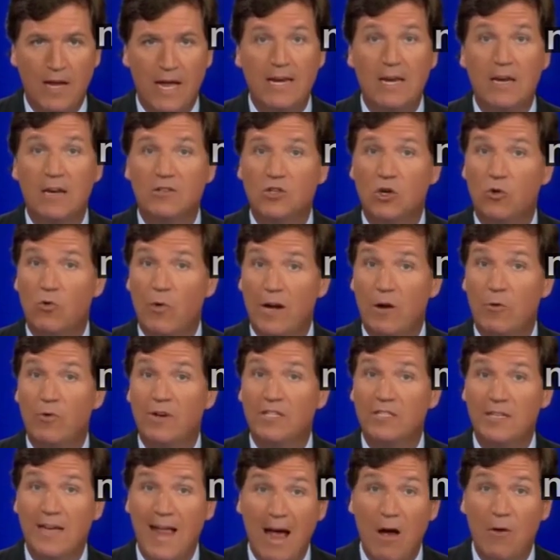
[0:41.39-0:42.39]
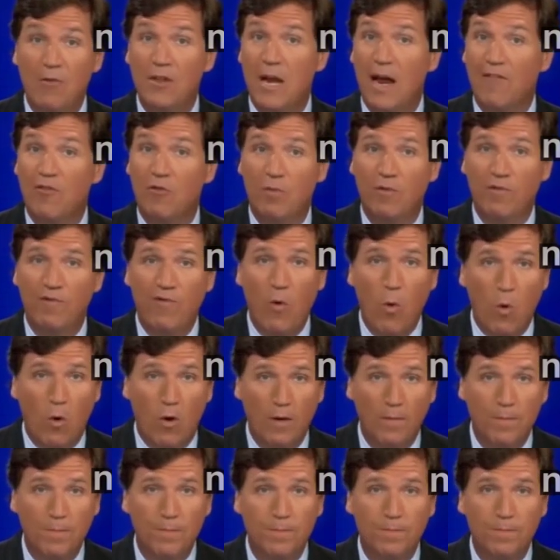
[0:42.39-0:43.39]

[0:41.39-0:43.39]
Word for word: and it is a greater risk now than ever before.